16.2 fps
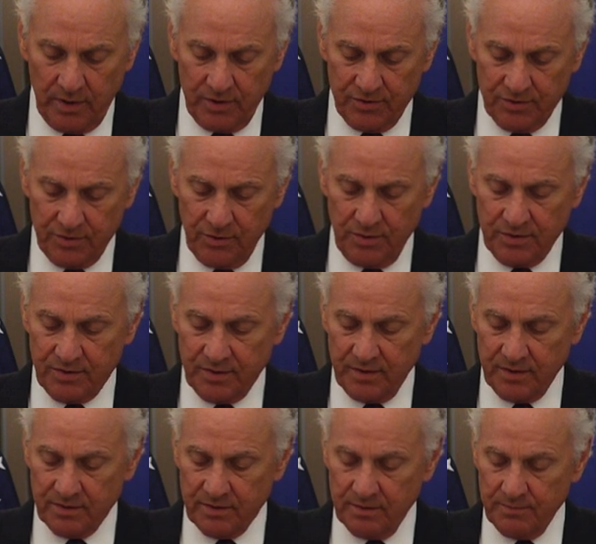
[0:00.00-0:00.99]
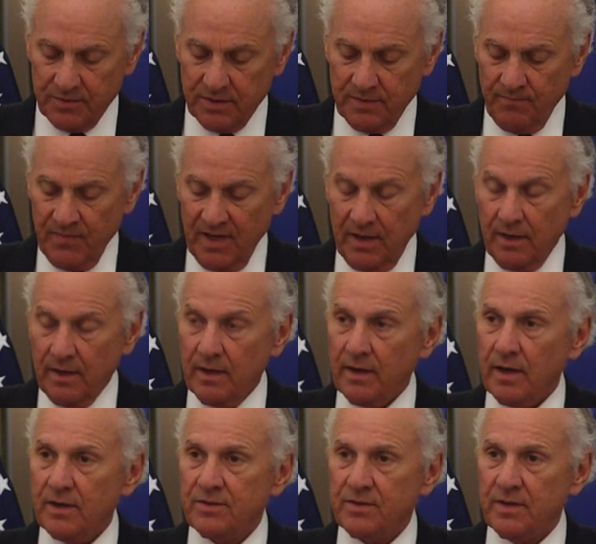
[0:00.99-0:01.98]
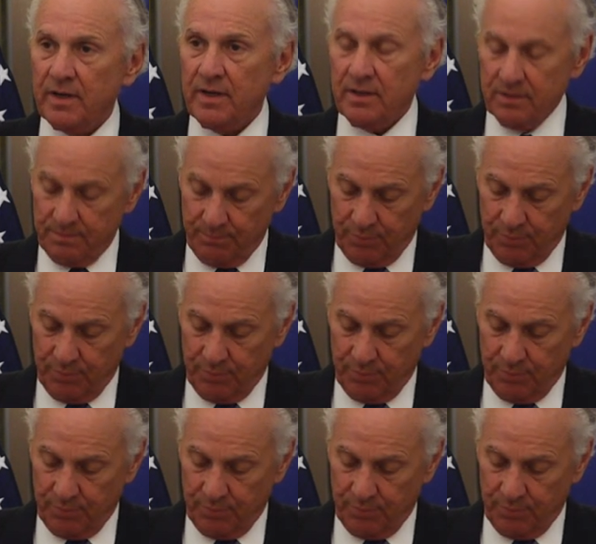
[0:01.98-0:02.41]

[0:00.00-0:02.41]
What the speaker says: and sewer systems in our state's